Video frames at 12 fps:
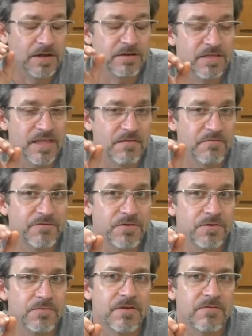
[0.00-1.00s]
Can you think of a
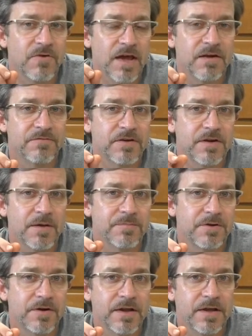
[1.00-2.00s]
food right off the top
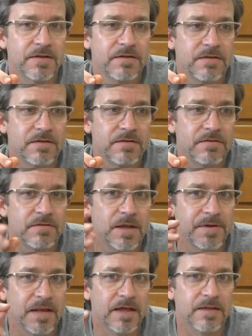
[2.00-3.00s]
of your head?
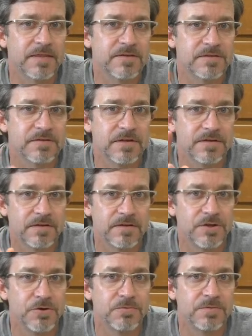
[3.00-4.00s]
I mean, like just
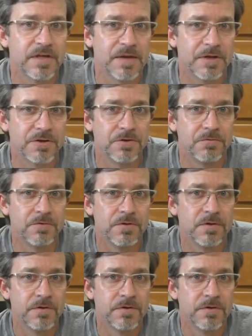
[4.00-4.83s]
you. Give me you.